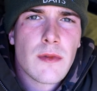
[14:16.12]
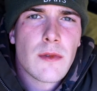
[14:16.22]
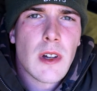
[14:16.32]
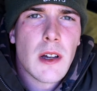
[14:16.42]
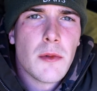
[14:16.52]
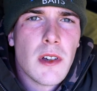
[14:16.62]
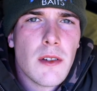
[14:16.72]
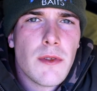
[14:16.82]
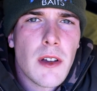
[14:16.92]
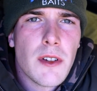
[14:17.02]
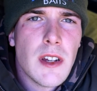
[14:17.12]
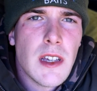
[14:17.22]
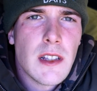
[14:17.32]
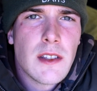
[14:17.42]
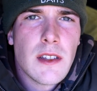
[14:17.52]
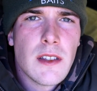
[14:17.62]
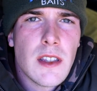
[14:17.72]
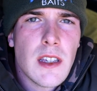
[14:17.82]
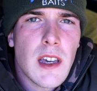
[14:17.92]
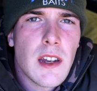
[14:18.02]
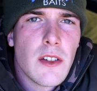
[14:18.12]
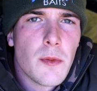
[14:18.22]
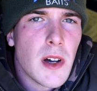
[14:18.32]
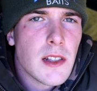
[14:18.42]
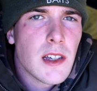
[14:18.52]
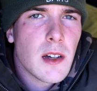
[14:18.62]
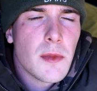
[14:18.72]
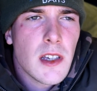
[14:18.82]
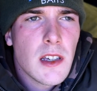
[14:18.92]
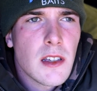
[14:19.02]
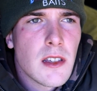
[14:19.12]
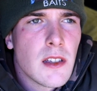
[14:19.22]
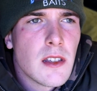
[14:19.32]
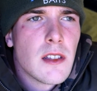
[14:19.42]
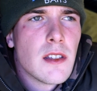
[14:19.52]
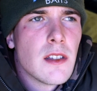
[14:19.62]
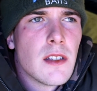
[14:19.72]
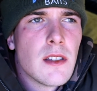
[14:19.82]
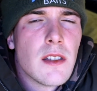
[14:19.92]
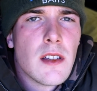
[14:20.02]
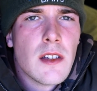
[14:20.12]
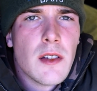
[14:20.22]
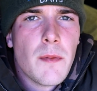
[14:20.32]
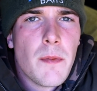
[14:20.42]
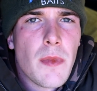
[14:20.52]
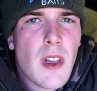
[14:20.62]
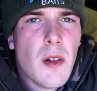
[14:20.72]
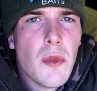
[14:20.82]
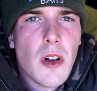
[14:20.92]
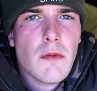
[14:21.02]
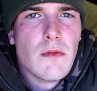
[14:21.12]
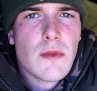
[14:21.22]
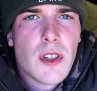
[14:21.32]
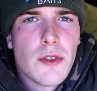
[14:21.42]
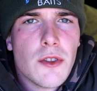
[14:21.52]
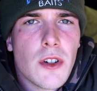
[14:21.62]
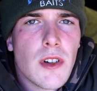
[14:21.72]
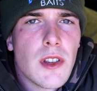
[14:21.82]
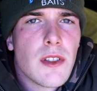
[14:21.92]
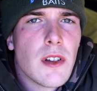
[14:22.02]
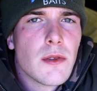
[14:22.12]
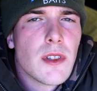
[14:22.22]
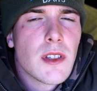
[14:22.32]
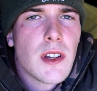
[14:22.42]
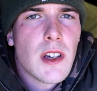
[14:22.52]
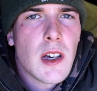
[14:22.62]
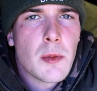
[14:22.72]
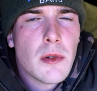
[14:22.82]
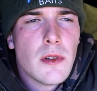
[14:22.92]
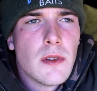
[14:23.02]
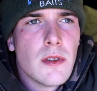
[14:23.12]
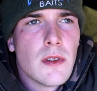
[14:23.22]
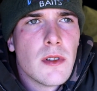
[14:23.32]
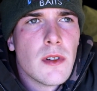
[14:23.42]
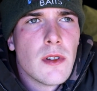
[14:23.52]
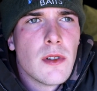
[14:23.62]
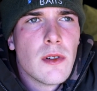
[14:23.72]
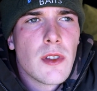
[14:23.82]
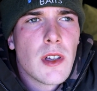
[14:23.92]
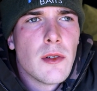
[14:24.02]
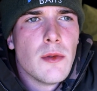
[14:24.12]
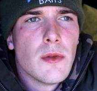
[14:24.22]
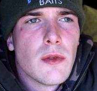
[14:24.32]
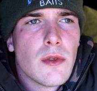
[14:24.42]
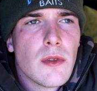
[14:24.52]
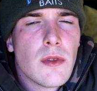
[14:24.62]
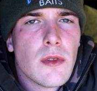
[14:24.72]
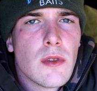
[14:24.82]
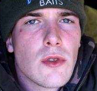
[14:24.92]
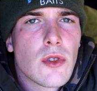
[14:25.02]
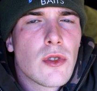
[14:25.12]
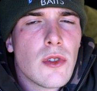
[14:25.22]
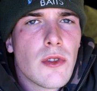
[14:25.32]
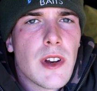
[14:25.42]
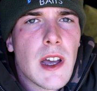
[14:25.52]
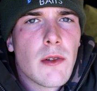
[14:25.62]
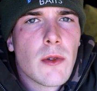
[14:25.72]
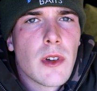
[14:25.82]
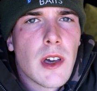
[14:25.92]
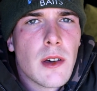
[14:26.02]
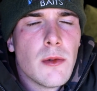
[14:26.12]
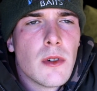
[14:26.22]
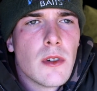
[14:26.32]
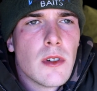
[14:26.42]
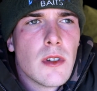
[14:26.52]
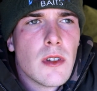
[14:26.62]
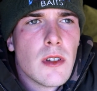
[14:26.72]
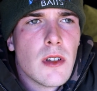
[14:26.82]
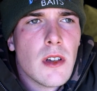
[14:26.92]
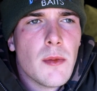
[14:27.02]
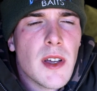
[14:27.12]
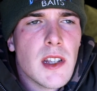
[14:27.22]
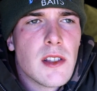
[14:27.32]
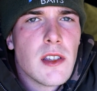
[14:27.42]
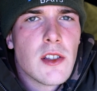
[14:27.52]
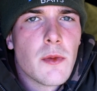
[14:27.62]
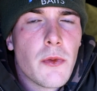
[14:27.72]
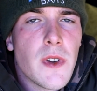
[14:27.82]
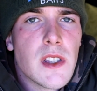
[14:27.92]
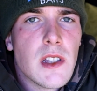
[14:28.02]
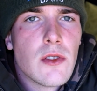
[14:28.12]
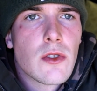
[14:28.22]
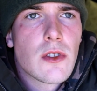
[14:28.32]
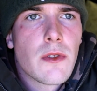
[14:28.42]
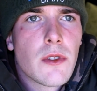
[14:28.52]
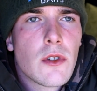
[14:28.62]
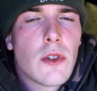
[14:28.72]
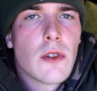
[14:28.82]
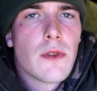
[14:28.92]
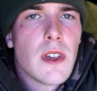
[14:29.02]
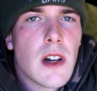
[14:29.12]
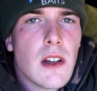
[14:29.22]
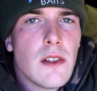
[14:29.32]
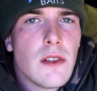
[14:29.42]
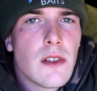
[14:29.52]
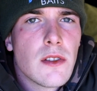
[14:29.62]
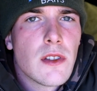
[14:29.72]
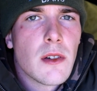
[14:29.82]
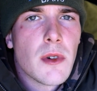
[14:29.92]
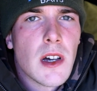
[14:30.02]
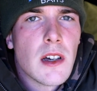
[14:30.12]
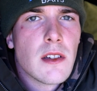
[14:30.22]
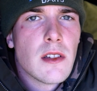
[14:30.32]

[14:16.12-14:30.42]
Right, we're very near to the end of my time here. I'm not so sure anything else is going to happen, although just under an hour ago I did see some fizzing just off the corner of the island, so I